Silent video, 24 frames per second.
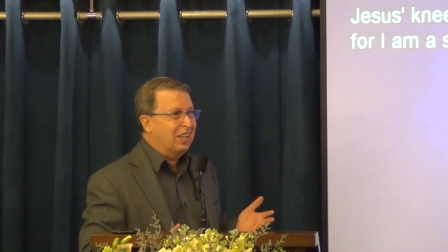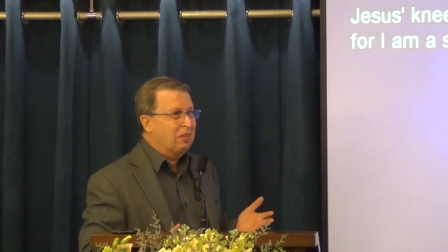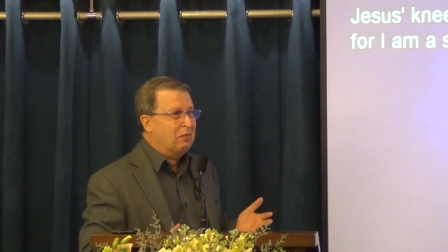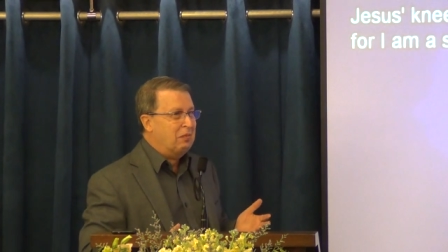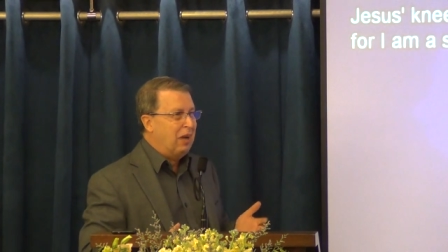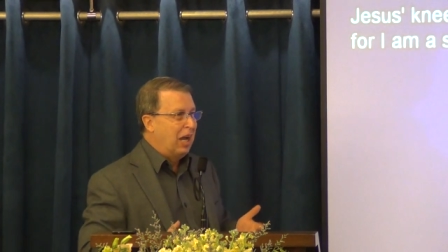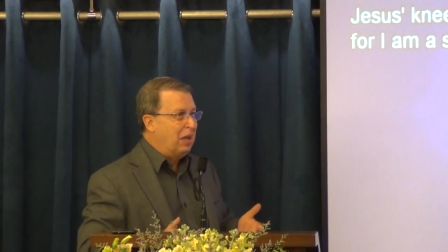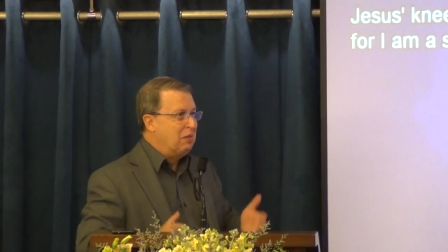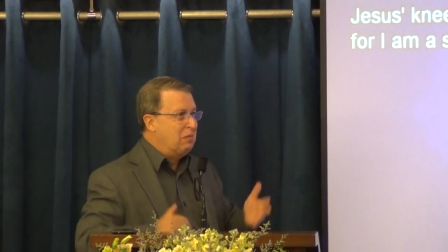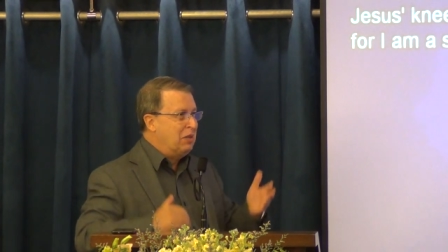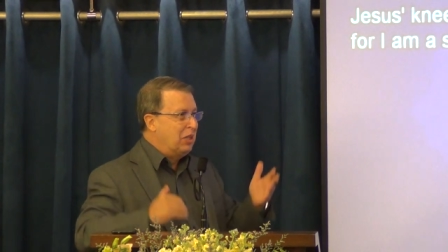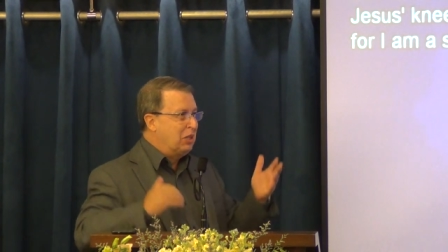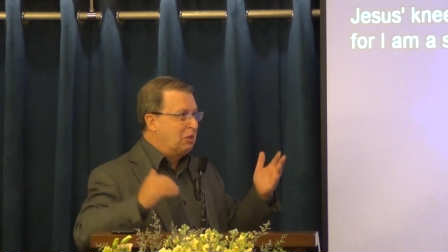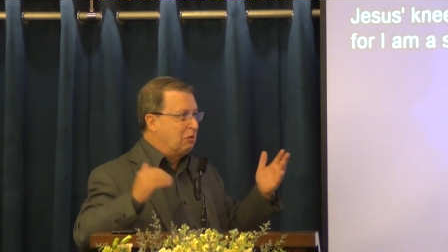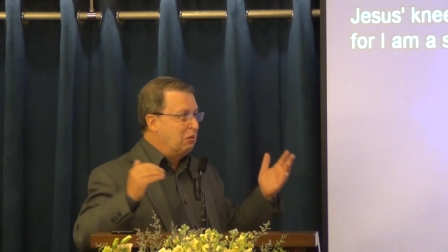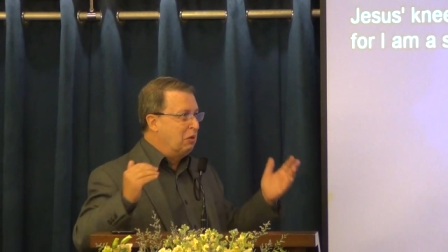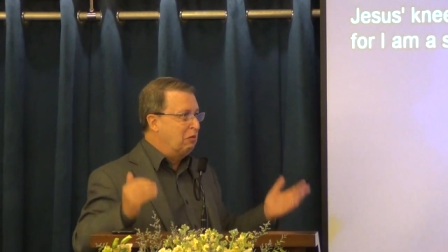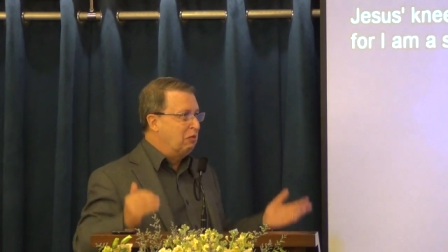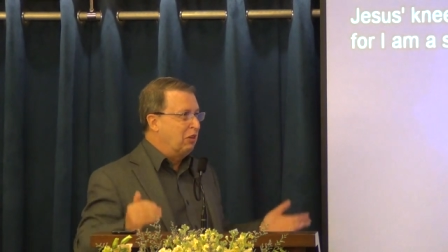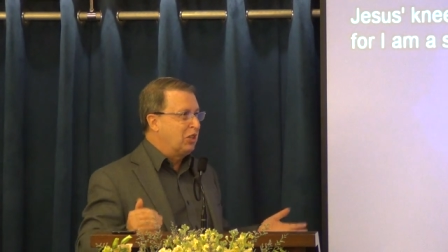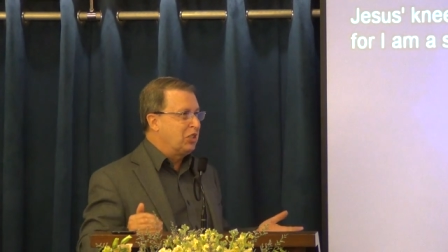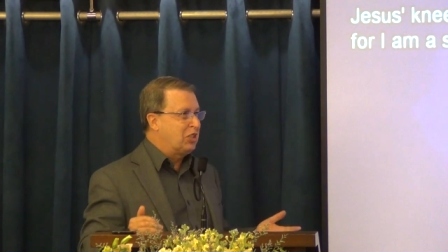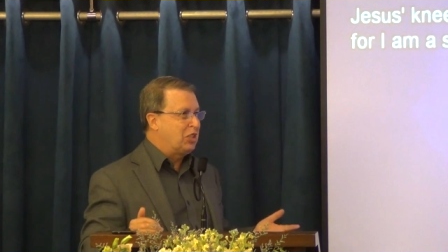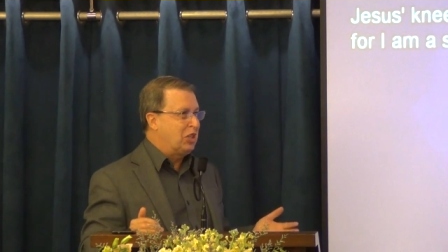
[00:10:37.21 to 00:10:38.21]
Might be true
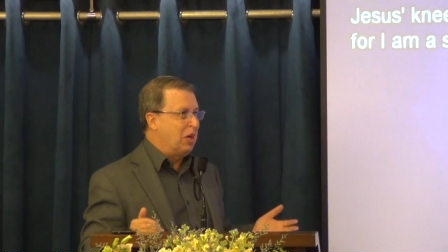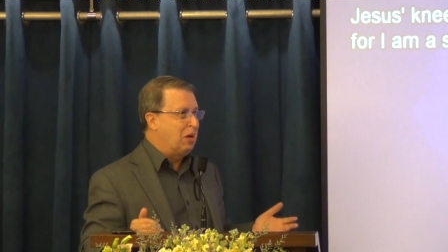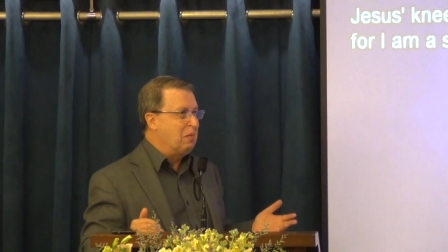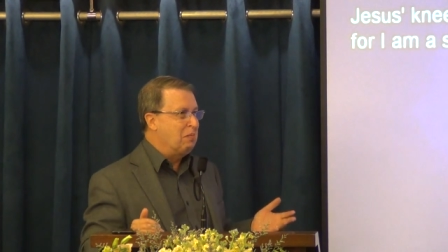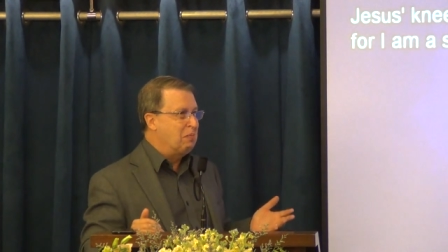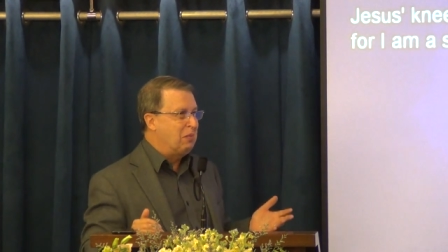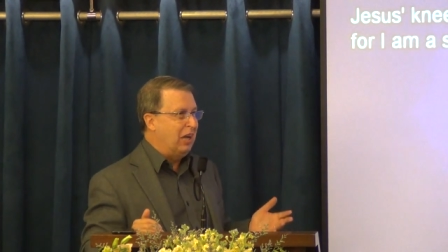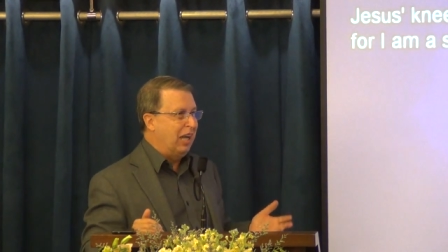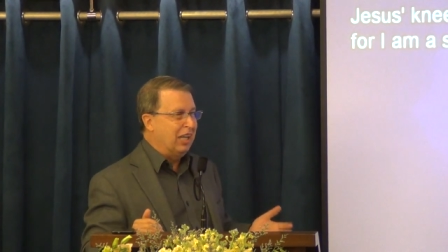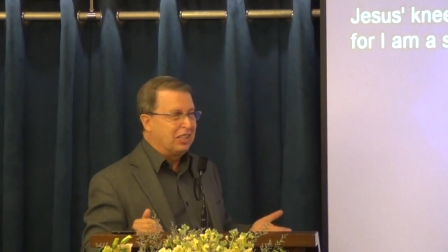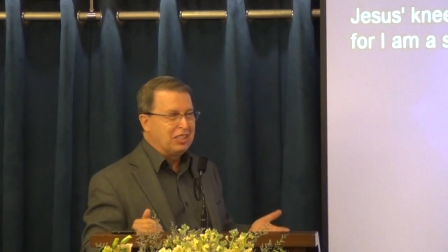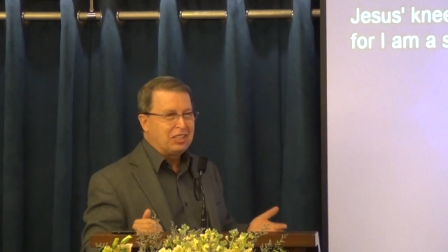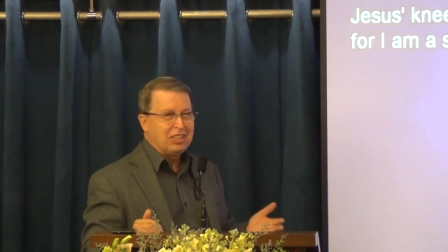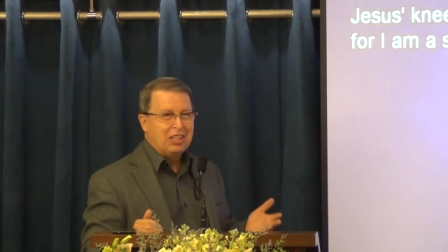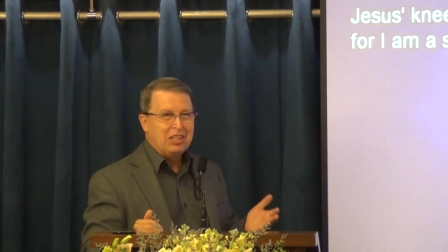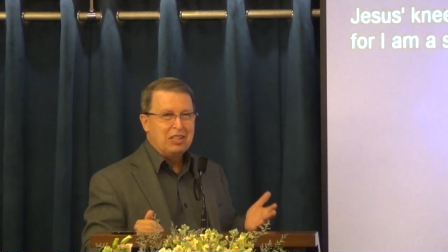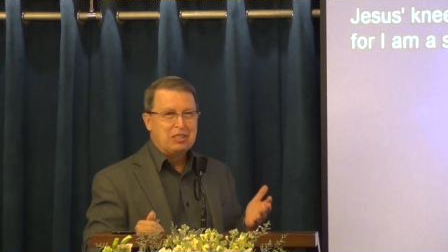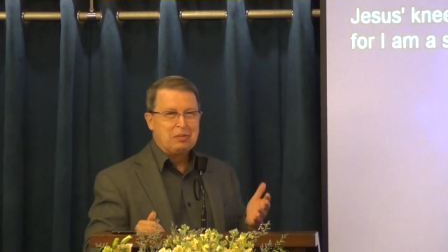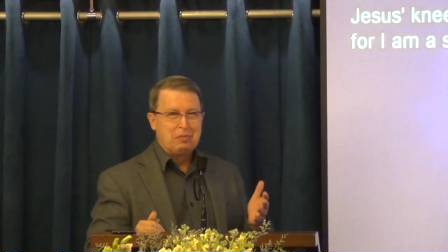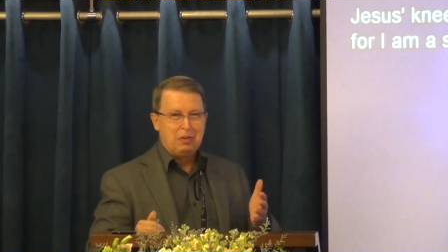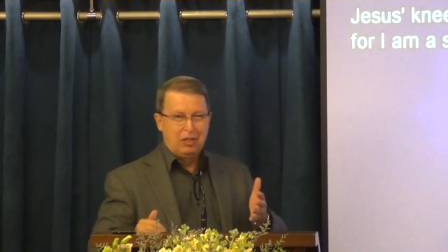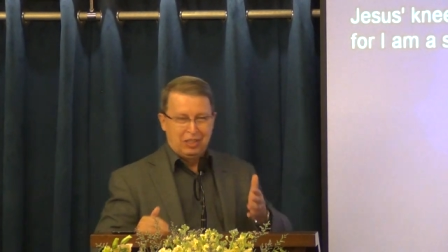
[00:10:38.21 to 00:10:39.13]
for some pastors,